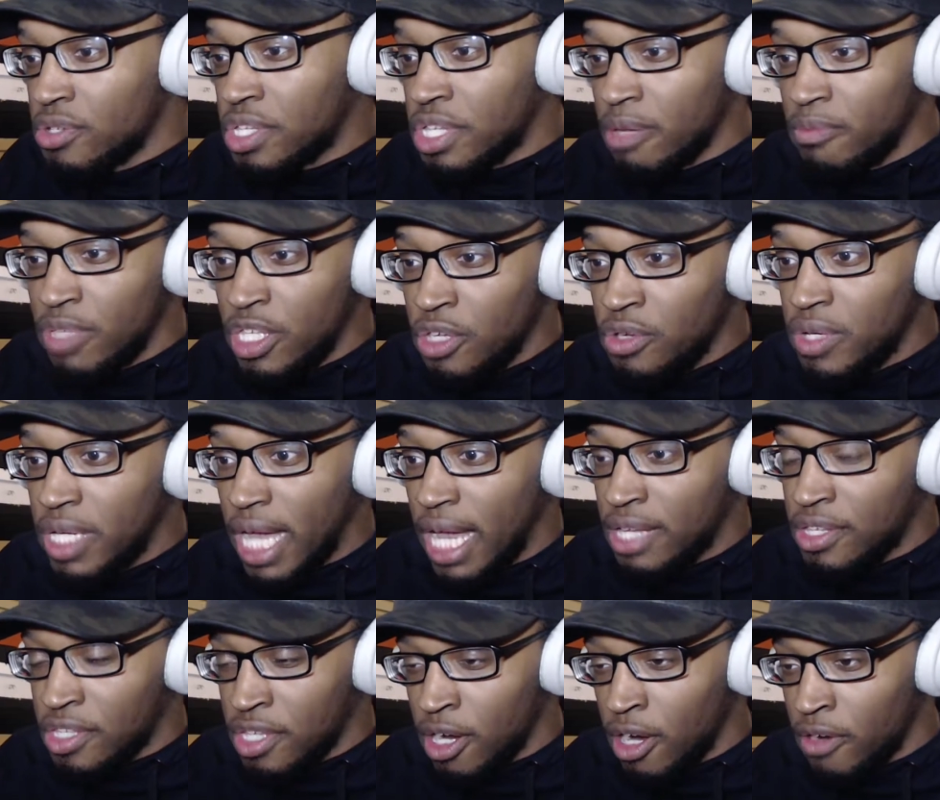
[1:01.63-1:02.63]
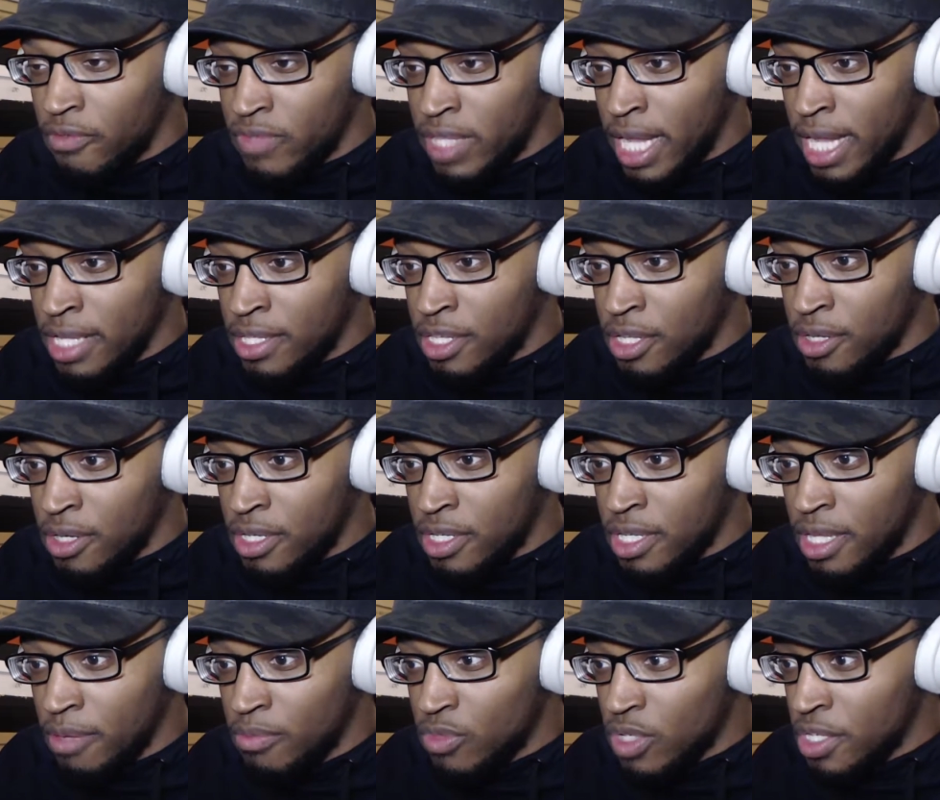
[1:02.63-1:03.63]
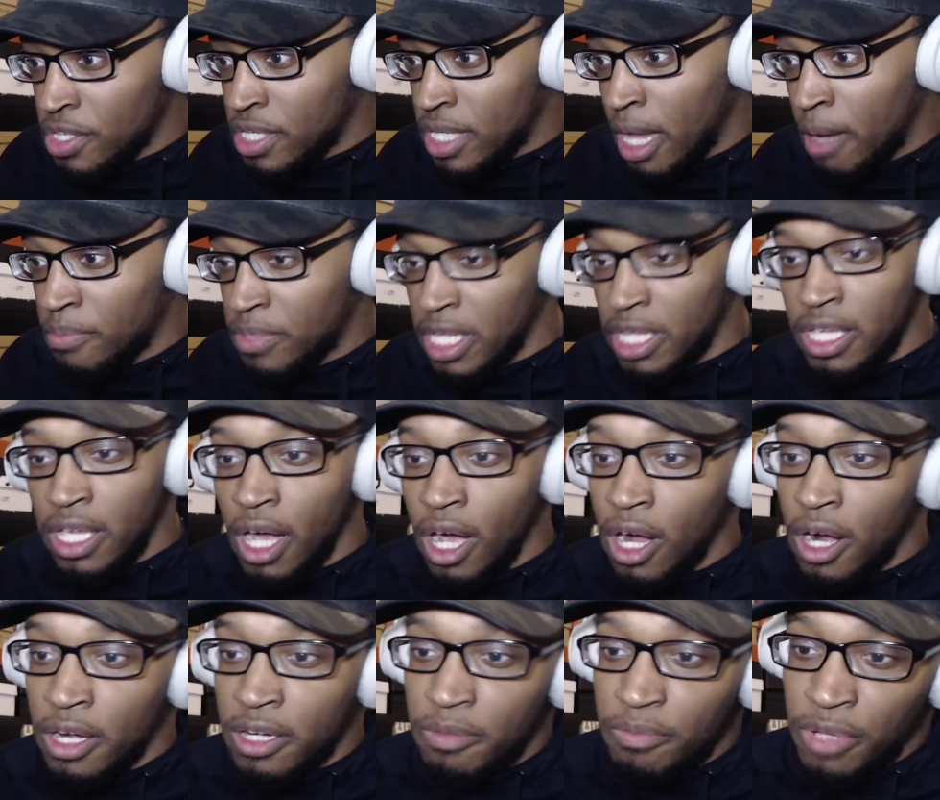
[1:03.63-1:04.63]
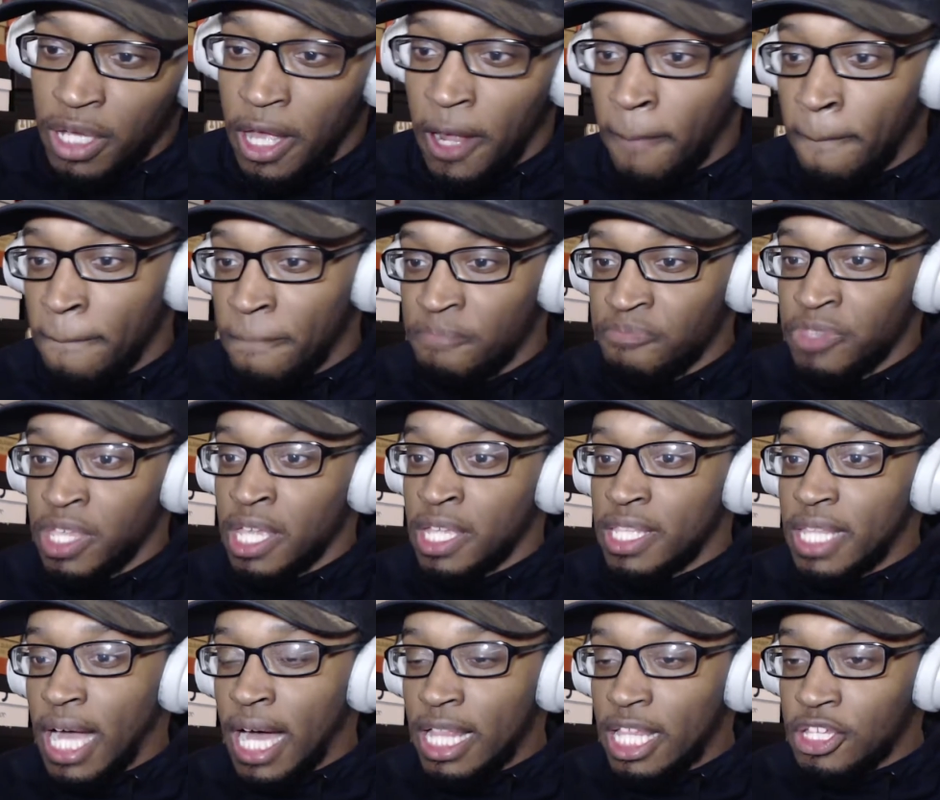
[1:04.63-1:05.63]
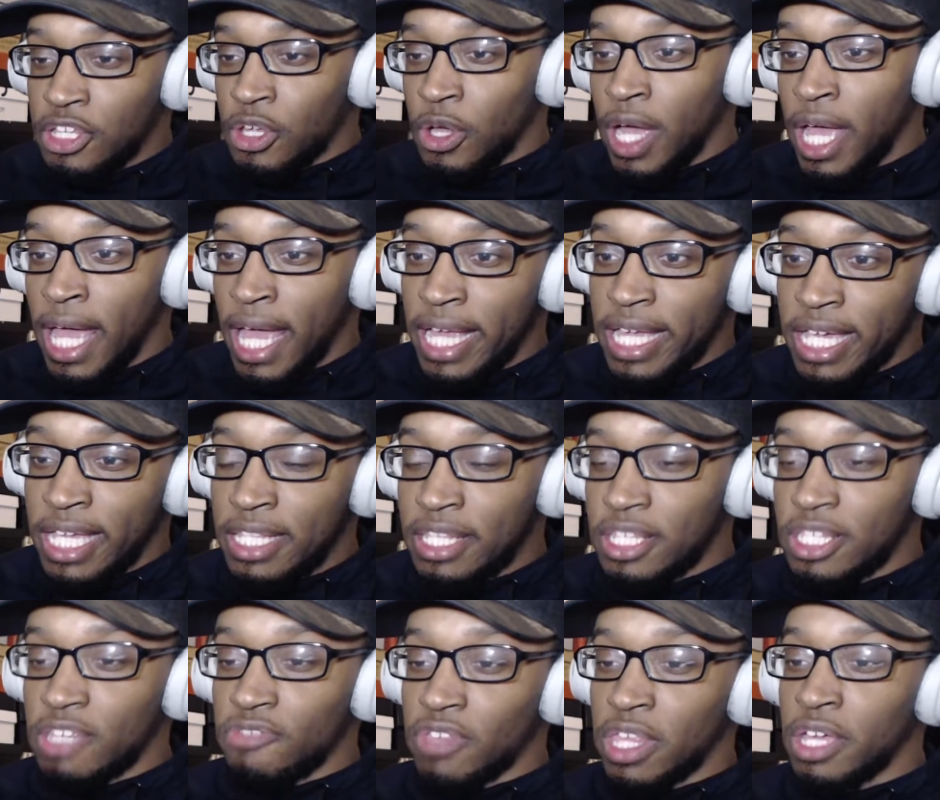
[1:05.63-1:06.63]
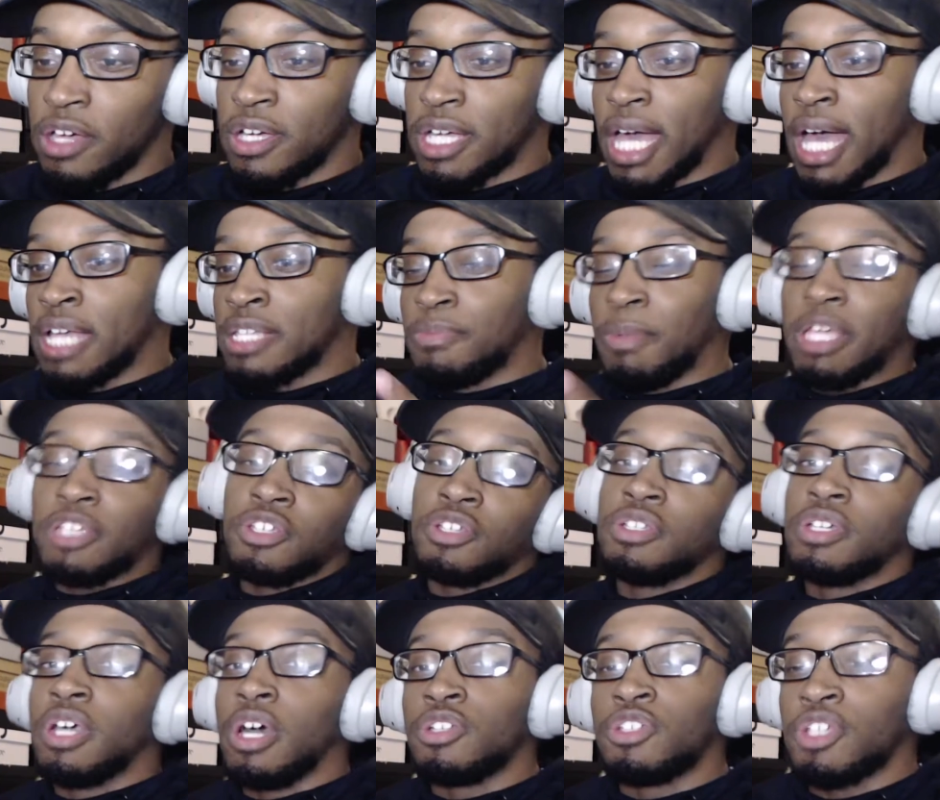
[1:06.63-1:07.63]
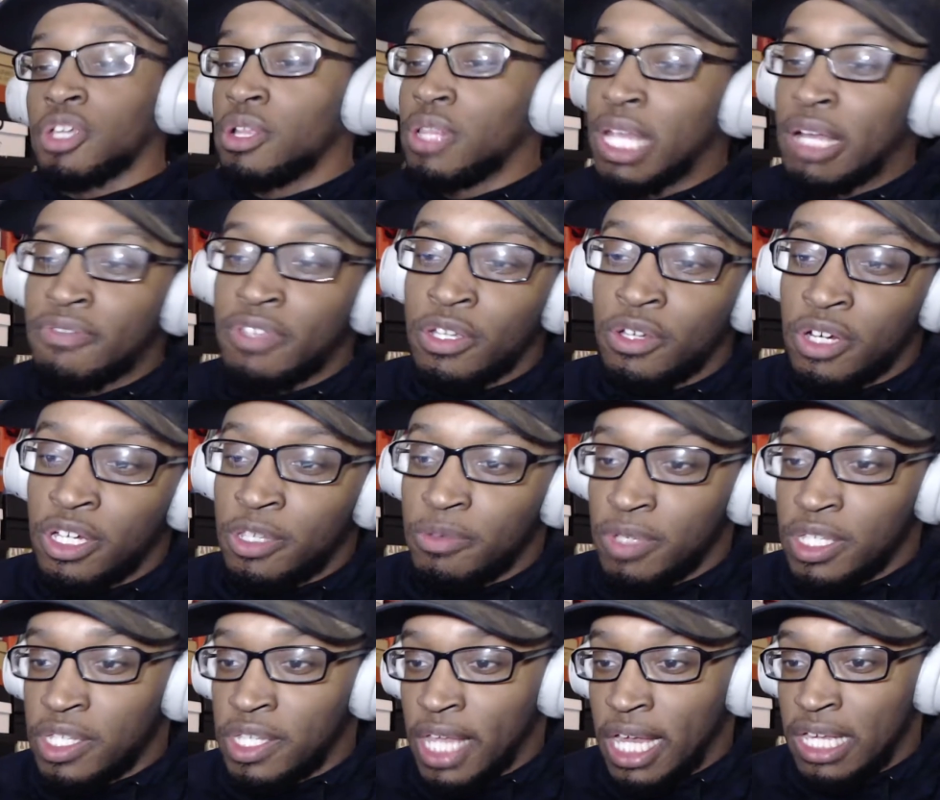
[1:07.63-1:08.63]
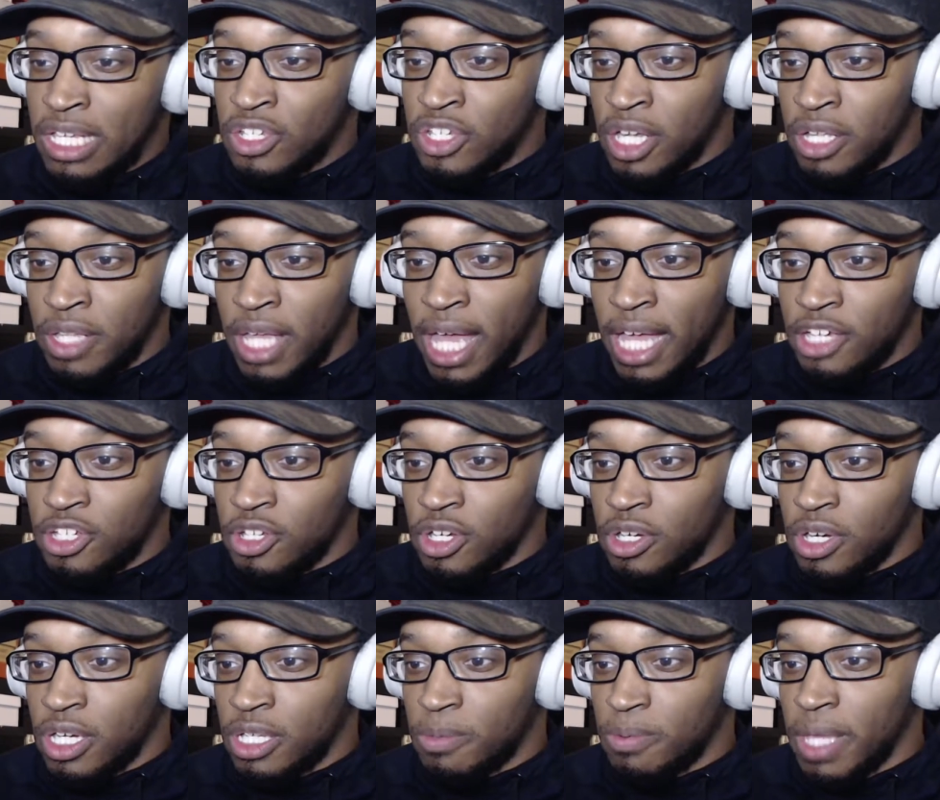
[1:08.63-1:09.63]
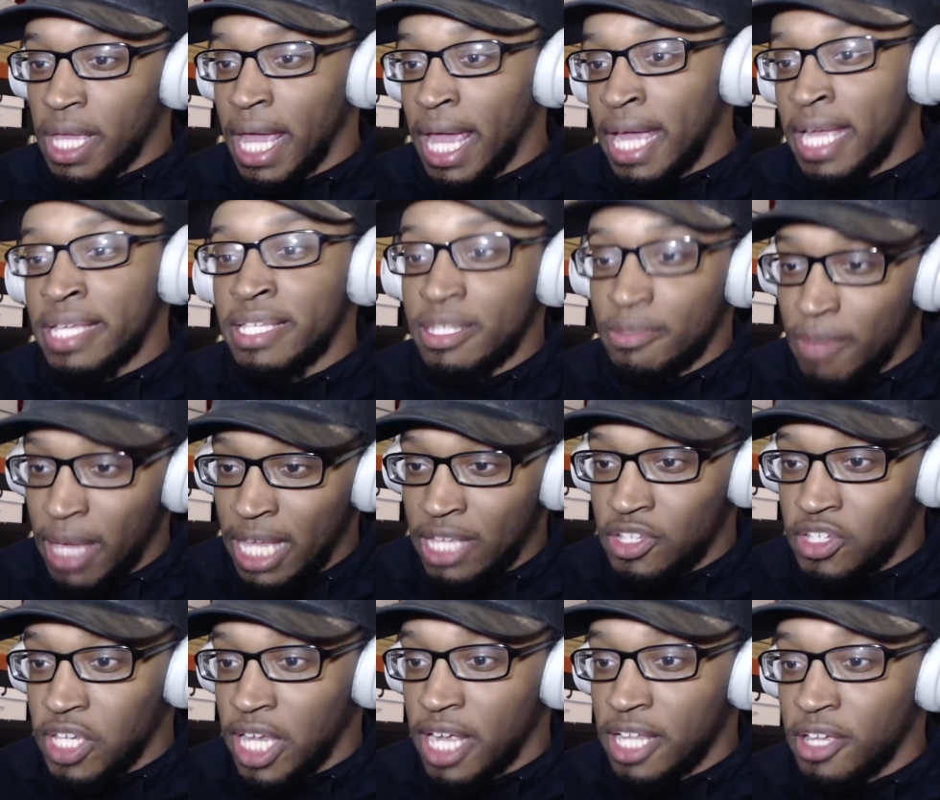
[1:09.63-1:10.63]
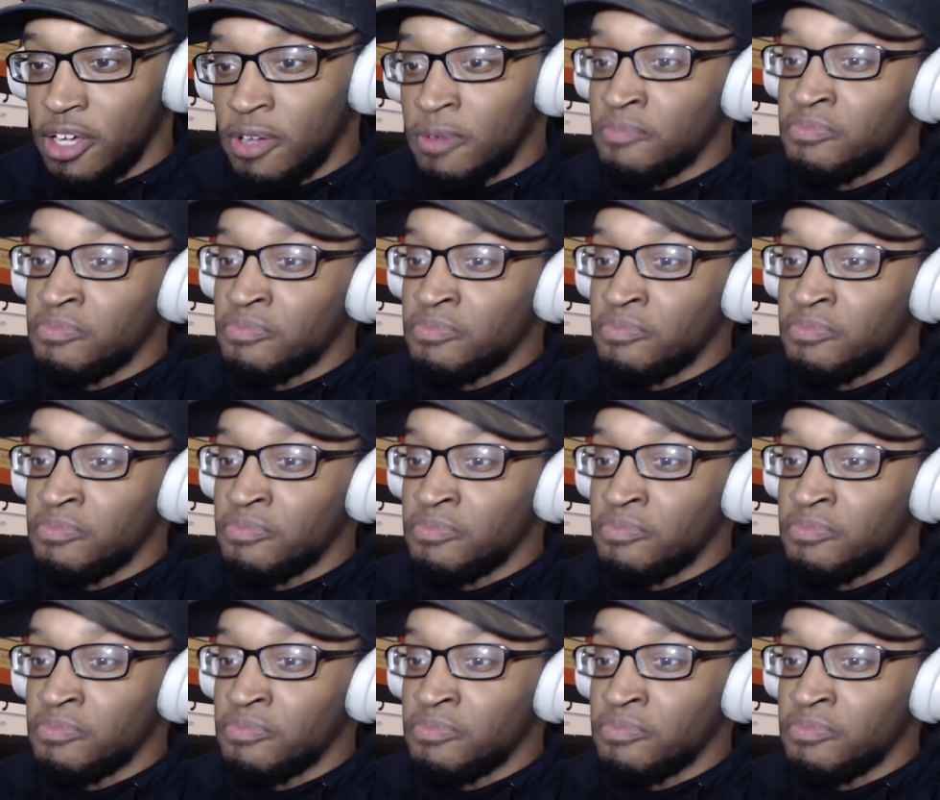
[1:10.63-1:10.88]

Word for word: you got served dancing or something, or stump the yard. But now let's go ahead and get into this video, guys. Make sure you go show love to Crispy's second channel, Extra Crispy, and his main channel,